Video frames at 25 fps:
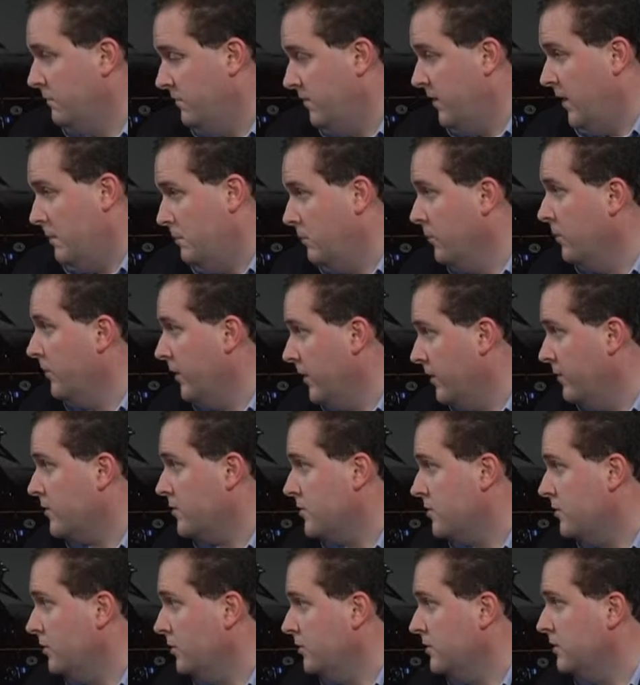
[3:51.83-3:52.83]
find more money for
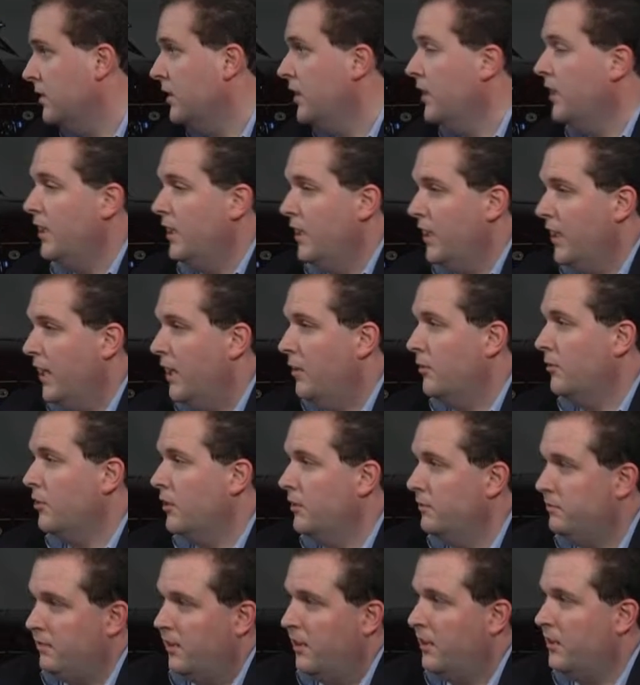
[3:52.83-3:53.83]
schools, how we're
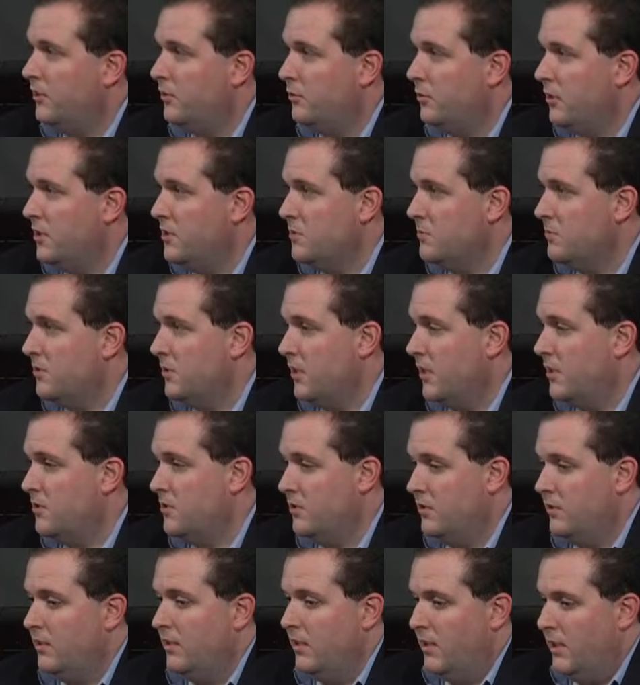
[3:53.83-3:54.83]
going to fund
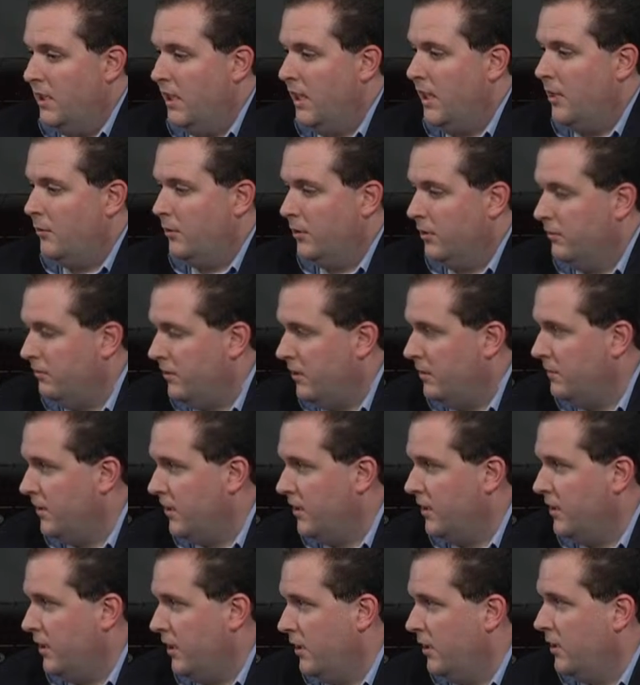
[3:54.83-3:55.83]
transportation, how we're going to fund
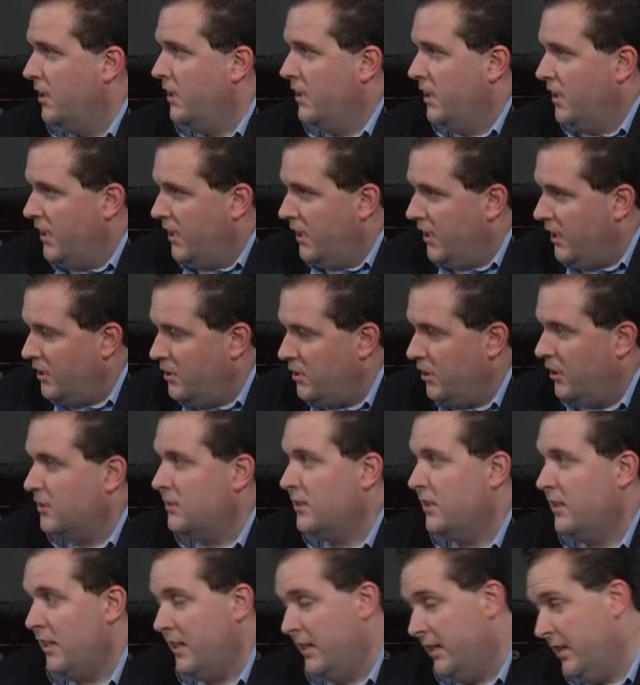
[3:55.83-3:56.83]
Medicare. He
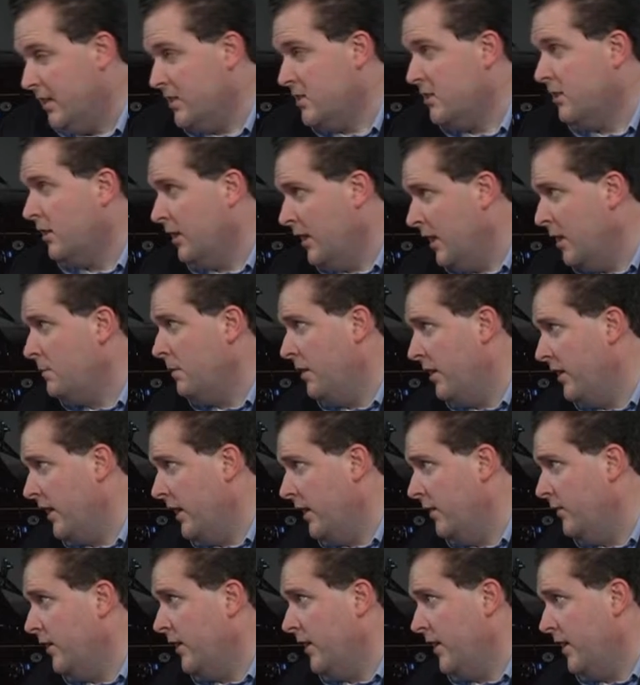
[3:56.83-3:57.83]
does talk a lot about
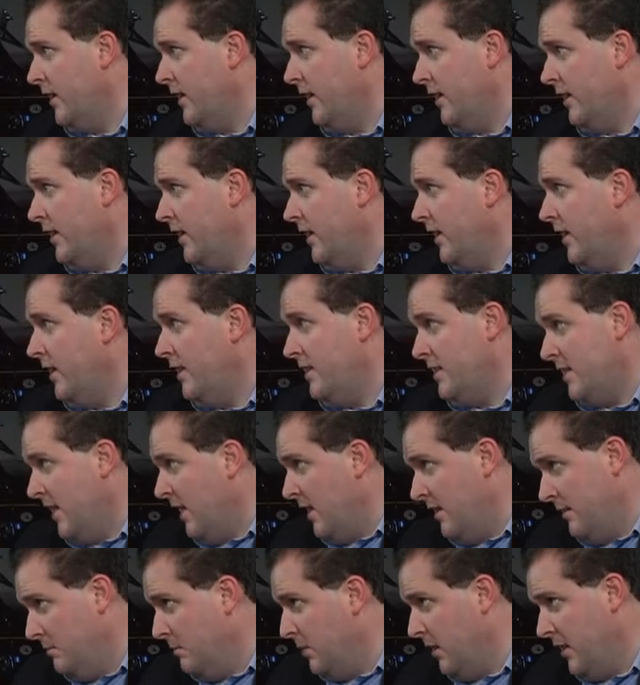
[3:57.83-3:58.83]
gambling, and he
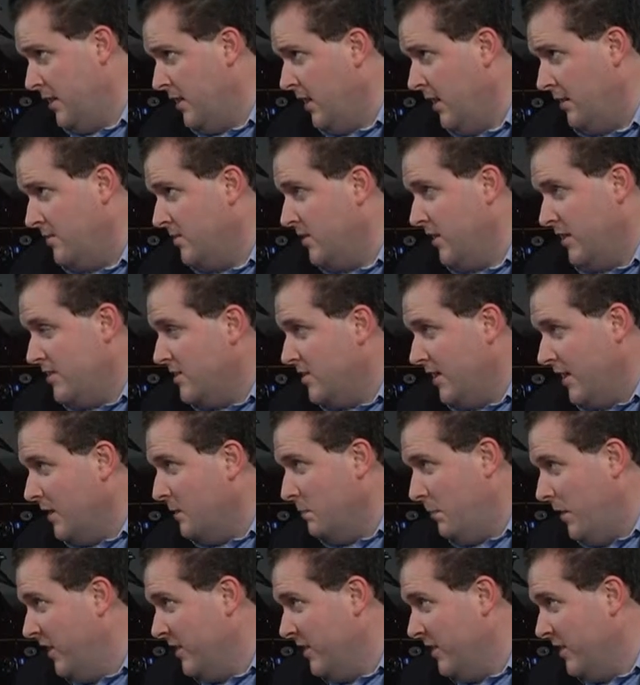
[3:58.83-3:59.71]
said many times that's not the